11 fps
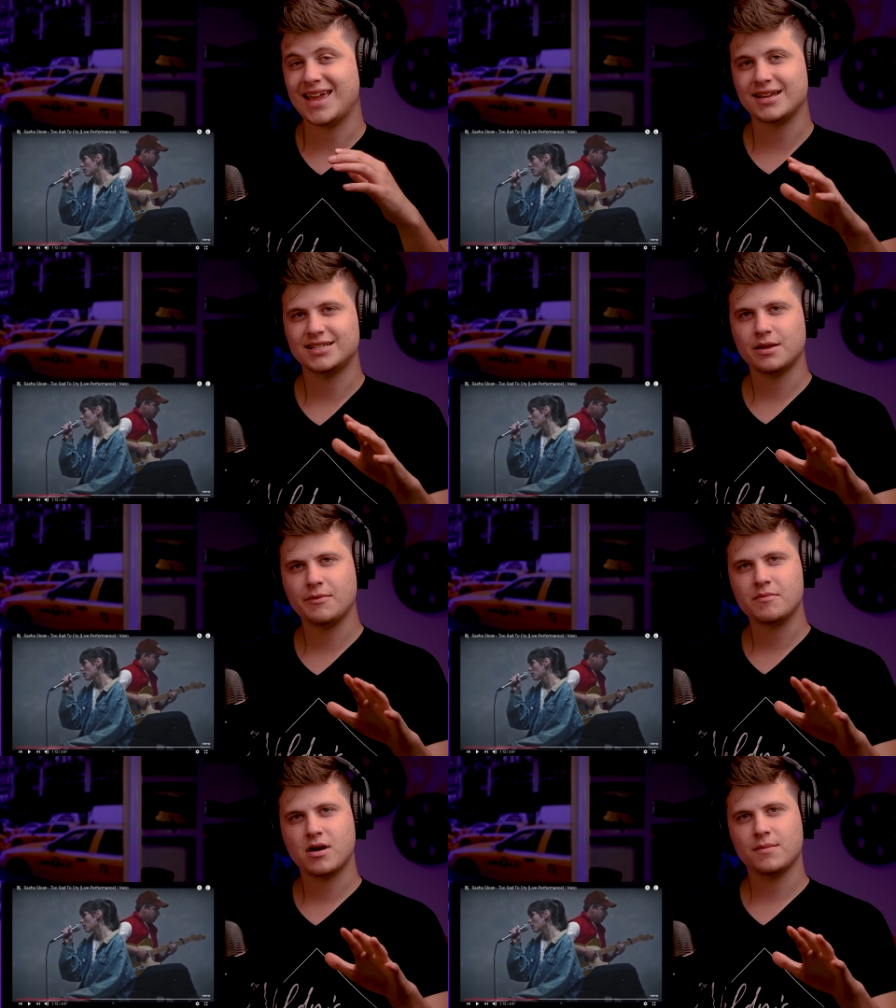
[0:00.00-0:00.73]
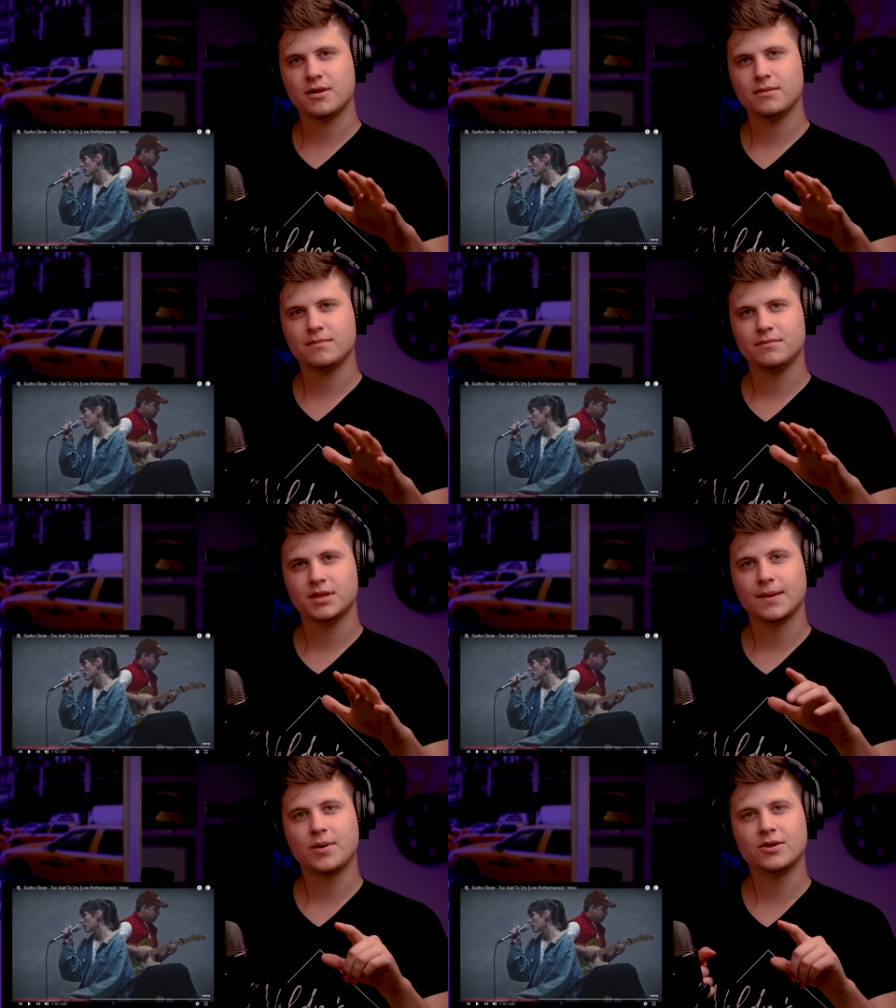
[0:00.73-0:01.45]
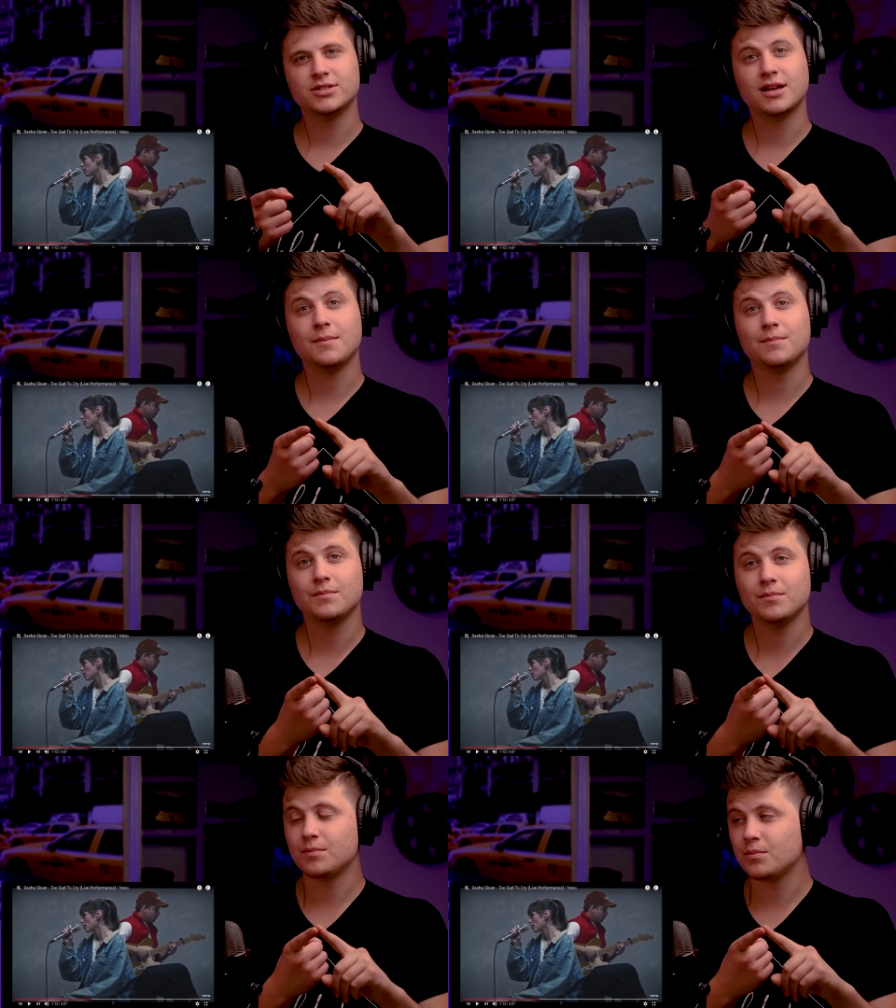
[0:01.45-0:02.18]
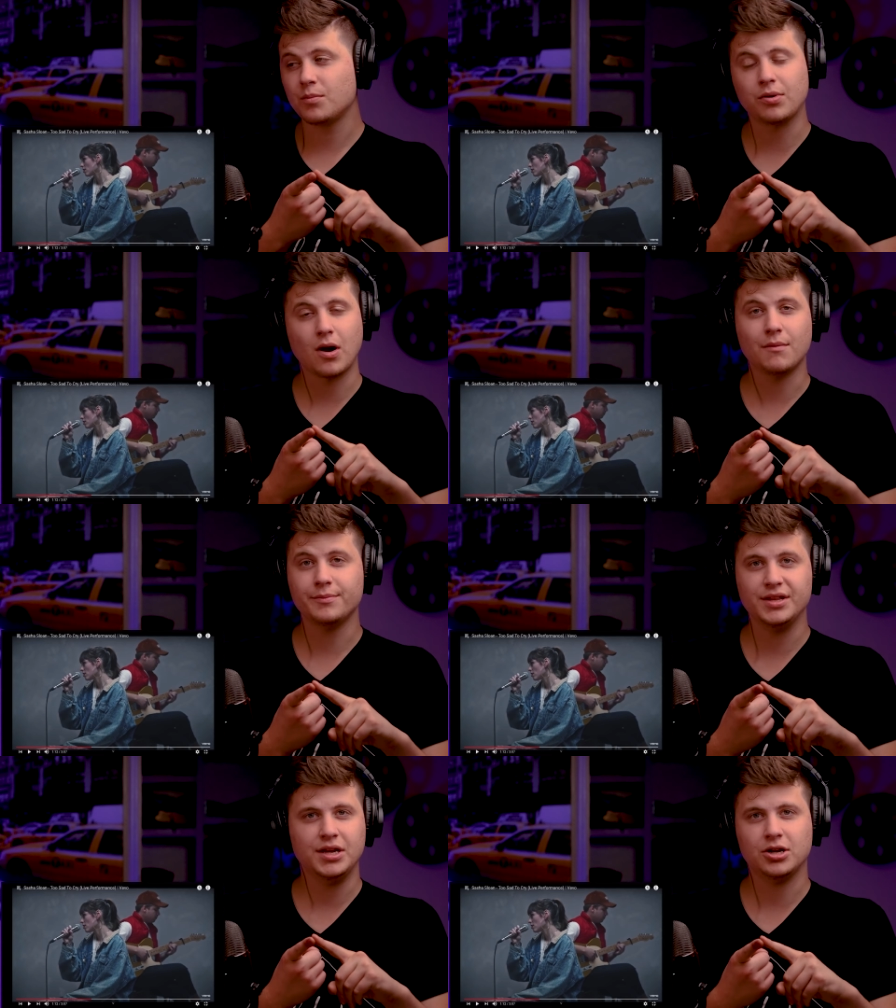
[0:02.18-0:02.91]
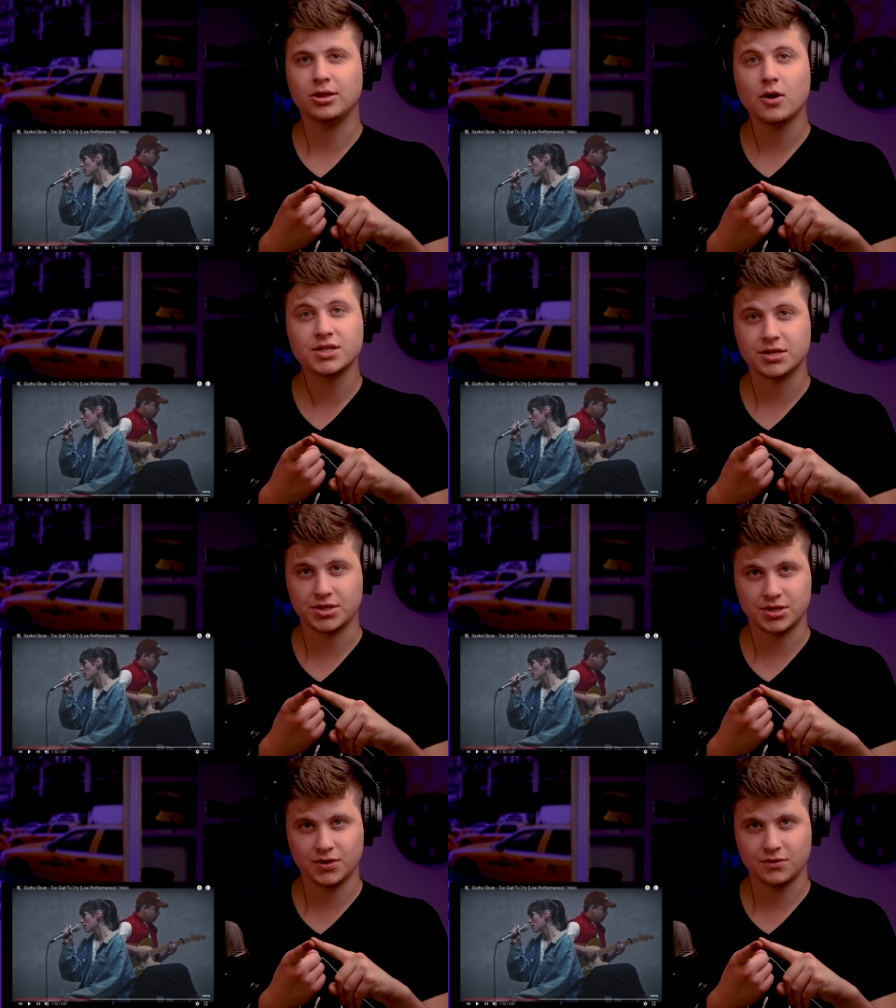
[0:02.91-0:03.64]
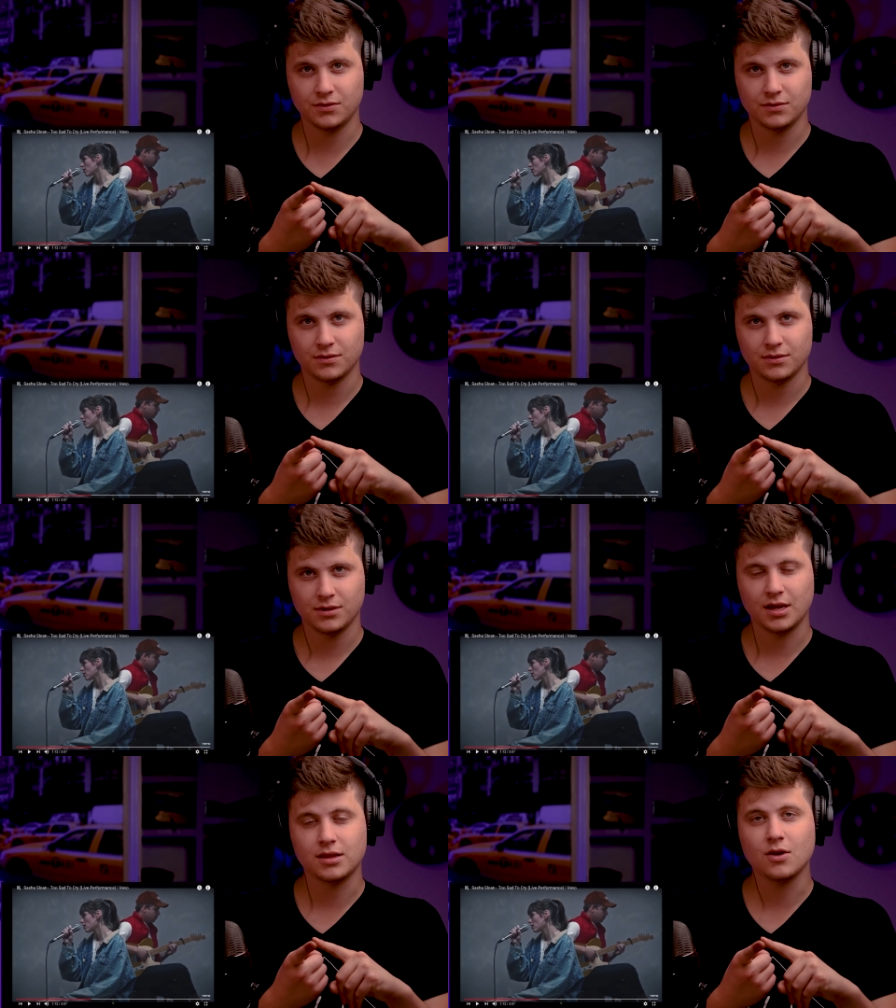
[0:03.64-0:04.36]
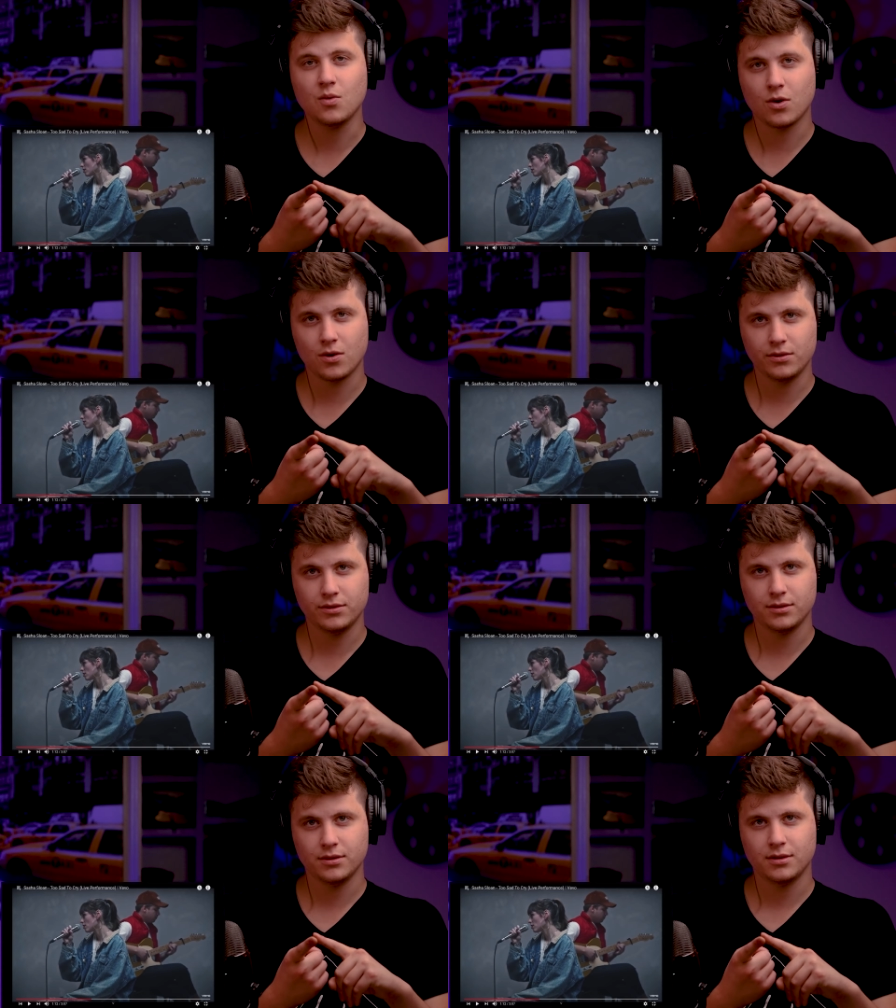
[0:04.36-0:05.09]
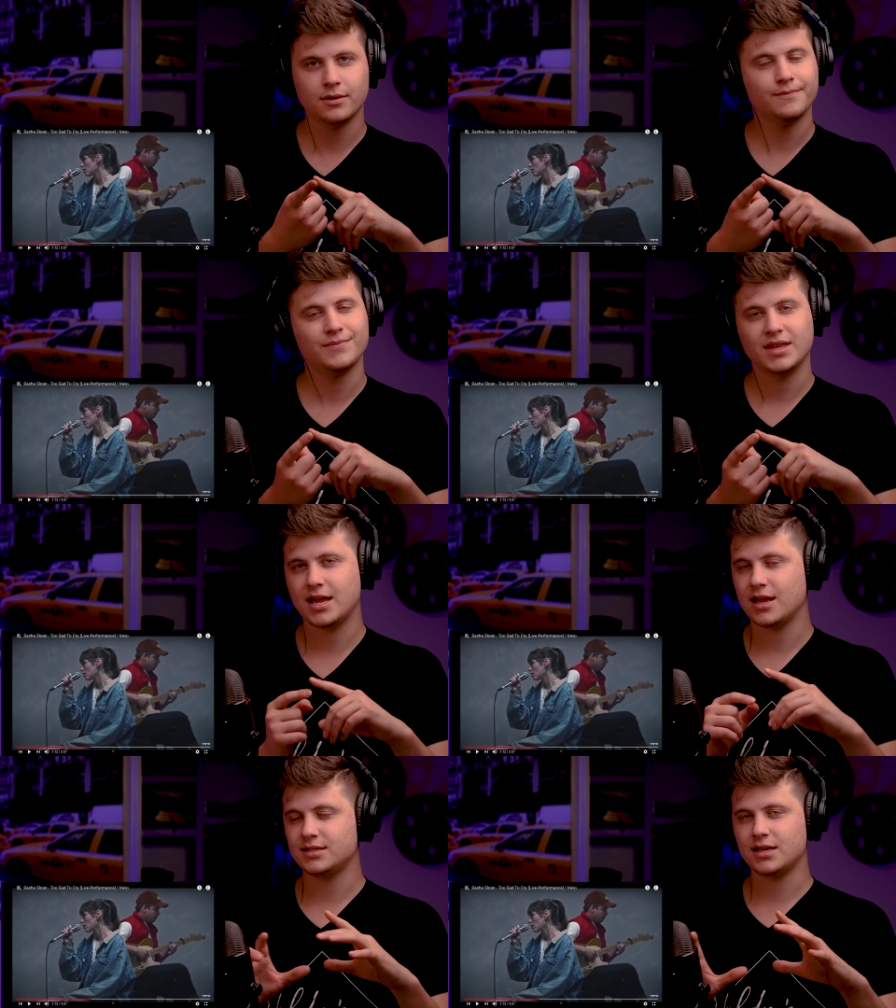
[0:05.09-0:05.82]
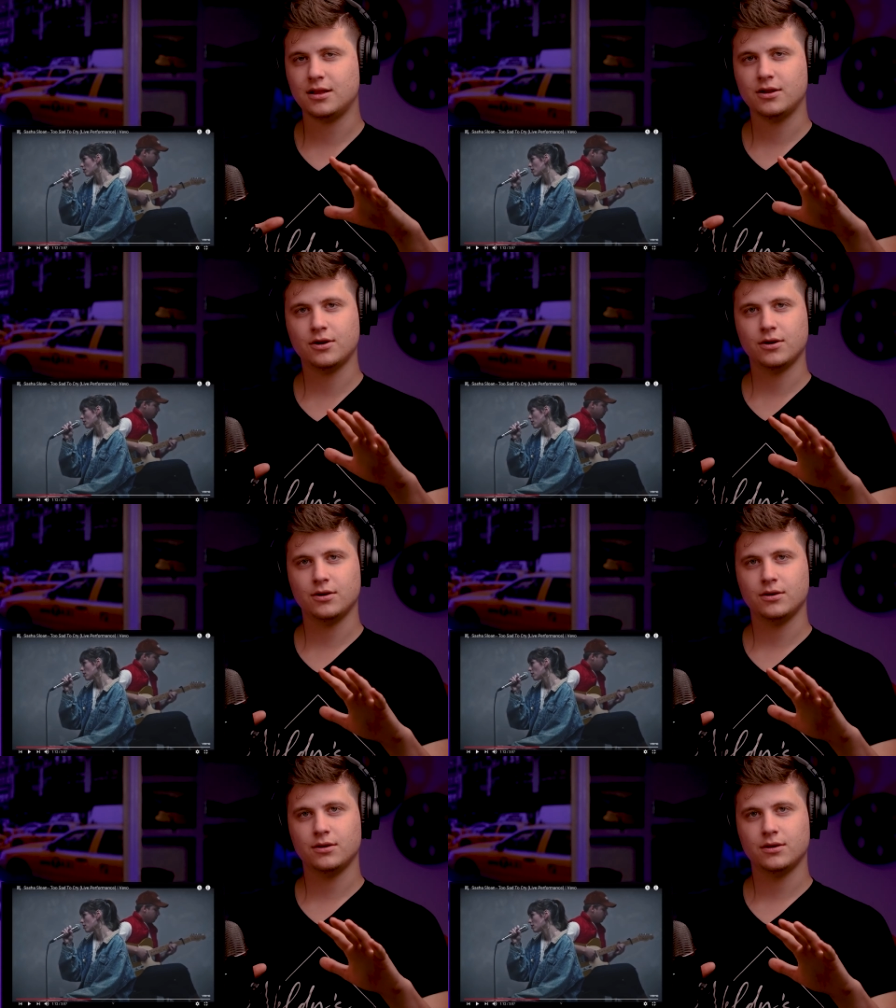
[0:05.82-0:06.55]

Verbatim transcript: Can't tell my mama, the person I'm probably closest to in the world. Can't tell her.